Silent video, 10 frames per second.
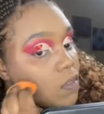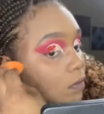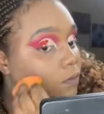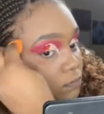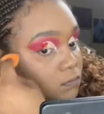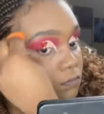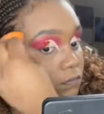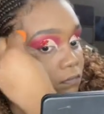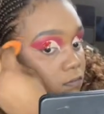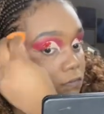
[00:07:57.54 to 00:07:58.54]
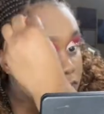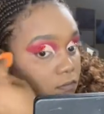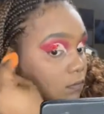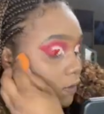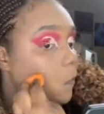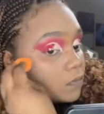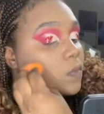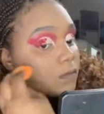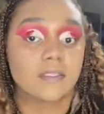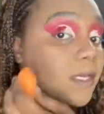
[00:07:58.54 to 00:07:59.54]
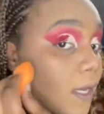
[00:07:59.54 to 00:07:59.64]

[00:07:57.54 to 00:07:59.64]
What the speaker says: when I place it underneath my cheeks.